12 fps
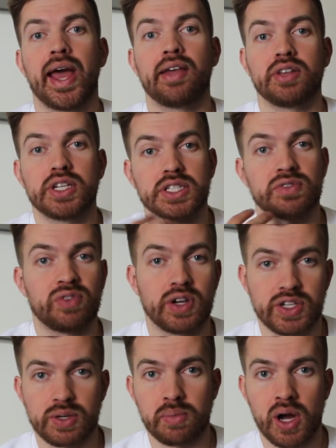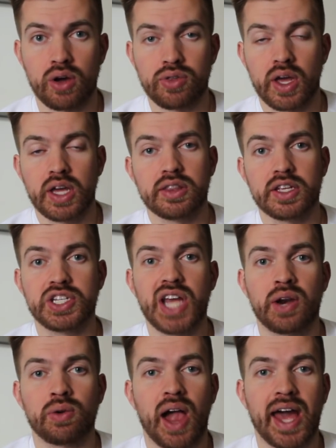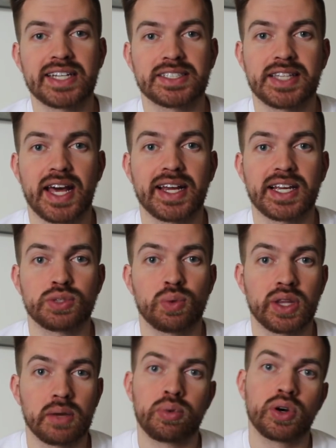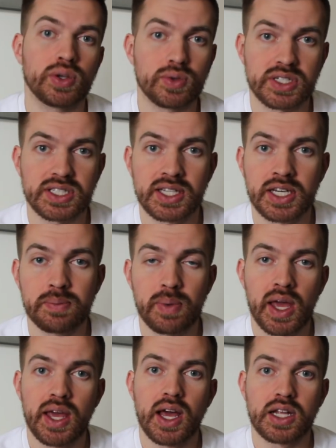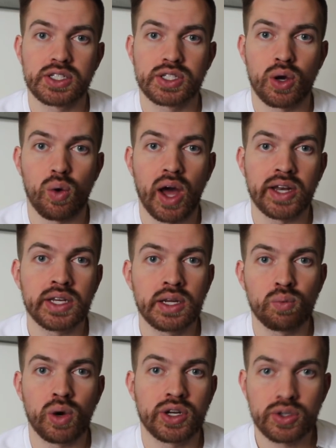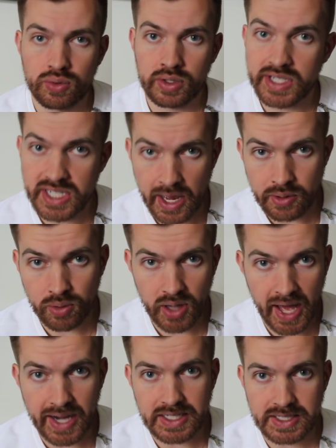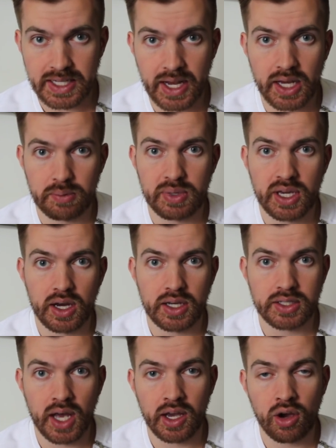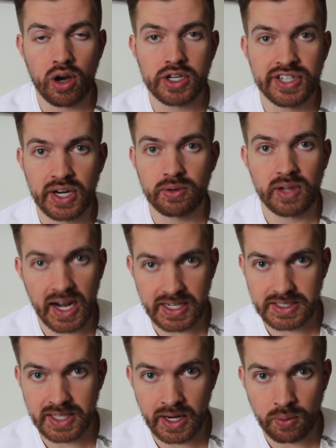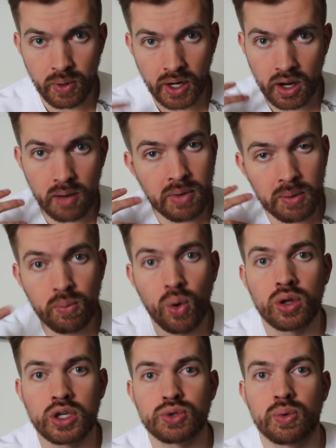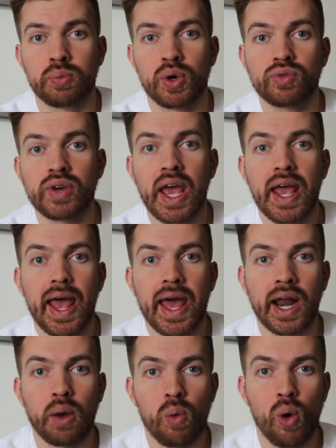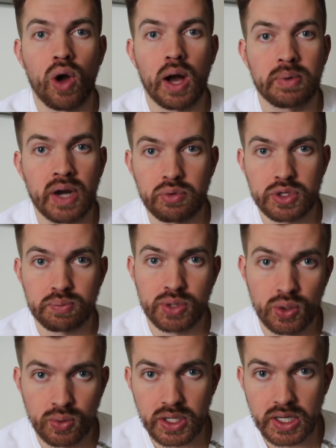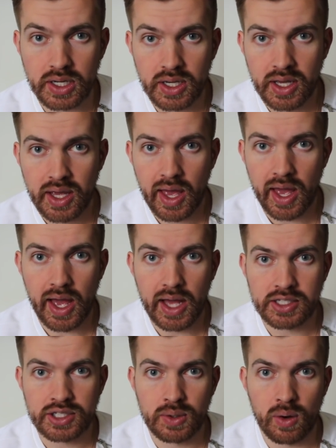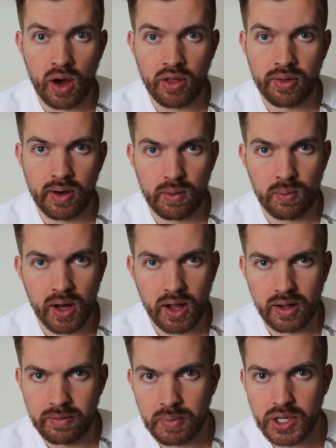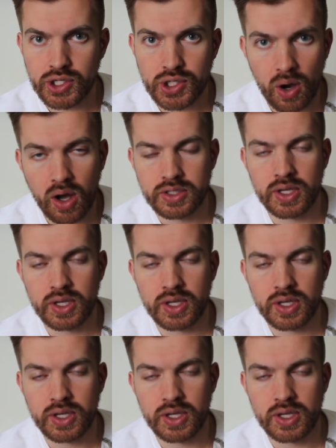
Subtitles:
and they just freeze your mouth. The general anesthetic is when they put you to sleep. And so I didn't want to do the general anesthetic because I got general anesthetic when I got my molars removed and I woke up and I was puking. And so I thought, well, if my jaw